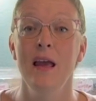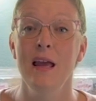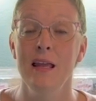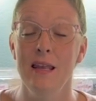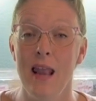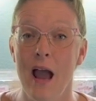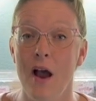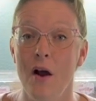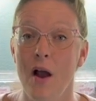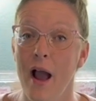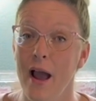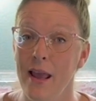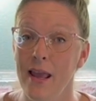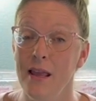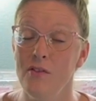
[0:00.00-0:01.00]
Now,
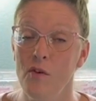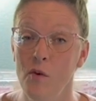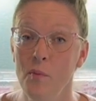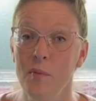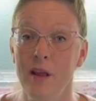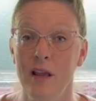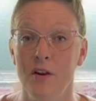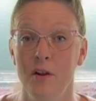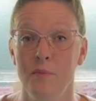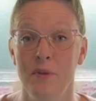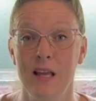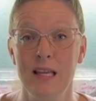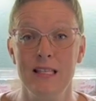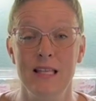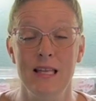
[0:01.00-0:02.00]
I do plan on
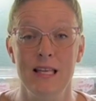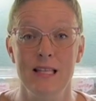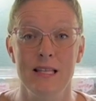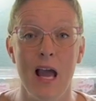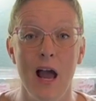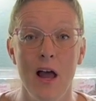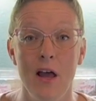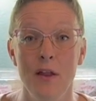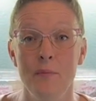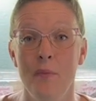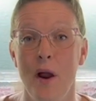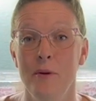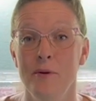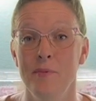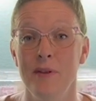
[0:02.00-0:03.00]
planting these out
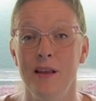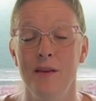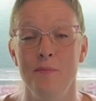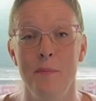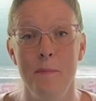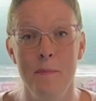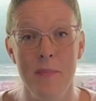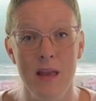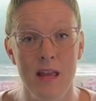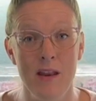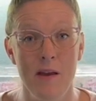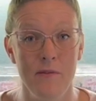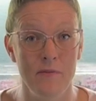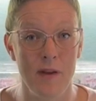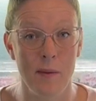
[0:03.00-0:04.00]
probably
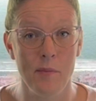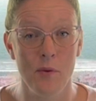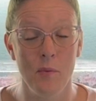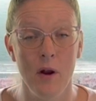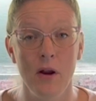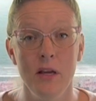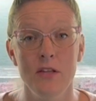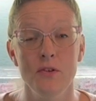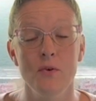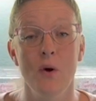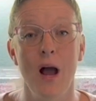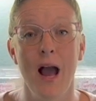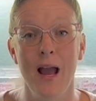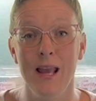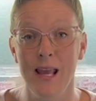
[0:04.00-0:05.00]
mid-February, so
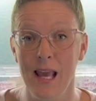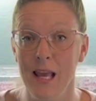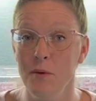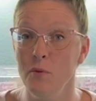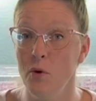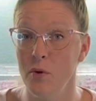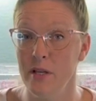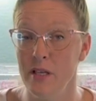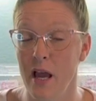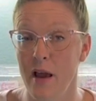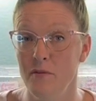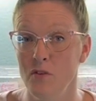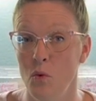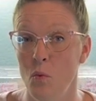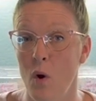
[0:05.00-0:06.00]
I am going to
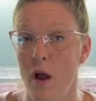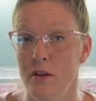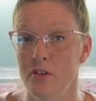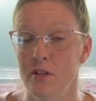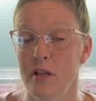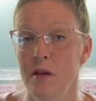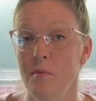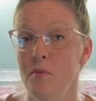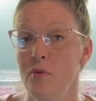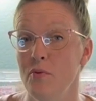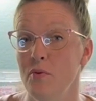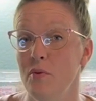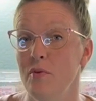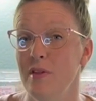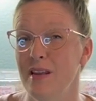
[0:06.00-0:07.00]
have to watch them
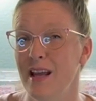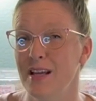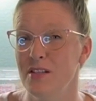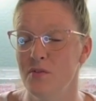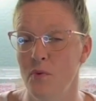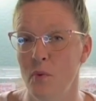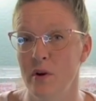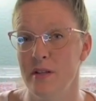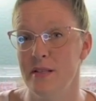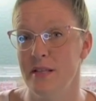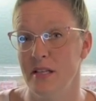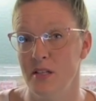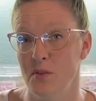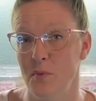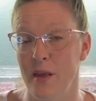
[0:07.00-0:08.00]
through the next four to
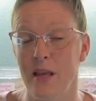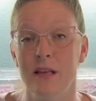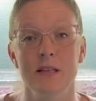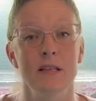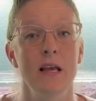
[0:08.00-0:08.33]
six weeks